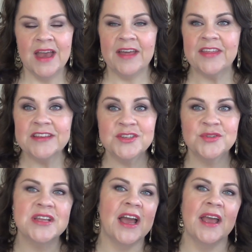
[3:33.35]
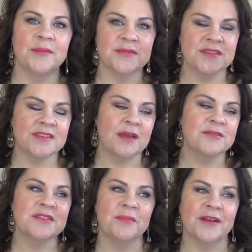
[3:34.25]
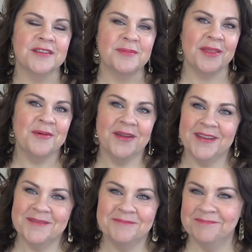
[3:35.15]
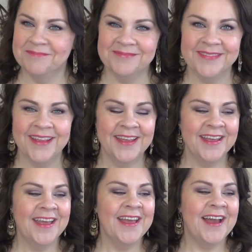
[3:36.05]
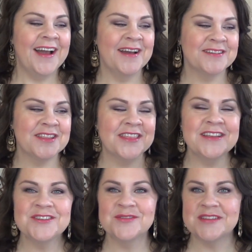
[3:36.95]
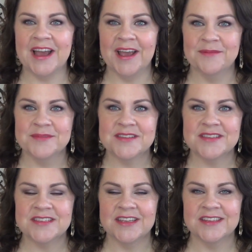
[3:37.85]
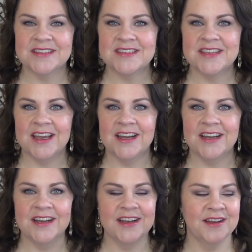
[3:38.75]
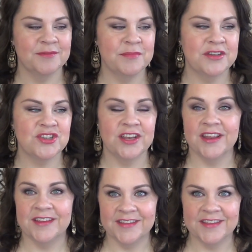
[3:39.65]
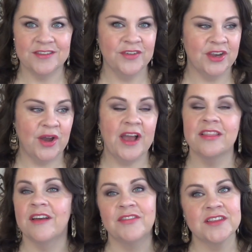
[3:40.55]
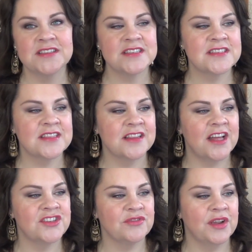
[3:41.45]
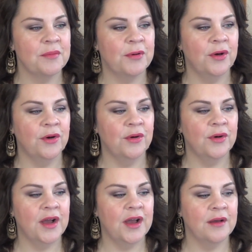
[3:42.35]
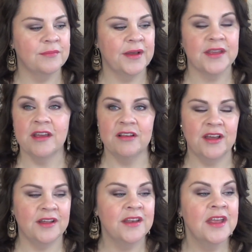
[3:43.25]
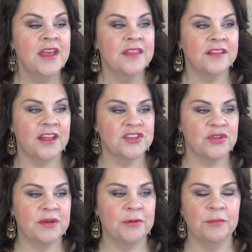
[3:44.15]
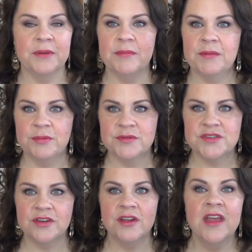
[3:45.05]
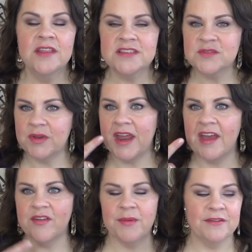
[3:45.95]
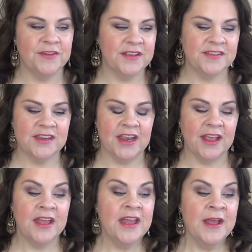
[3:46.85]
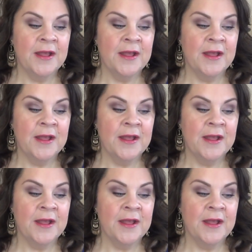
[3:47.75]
I think two times. That was the bus, by the way. Uh, I think two times since uh, mentioning it in this video. I love this. This is the Lingerie de Peau um, by Guerlain, the Lingerie de Peau BB Booster. This is what I have on my face today.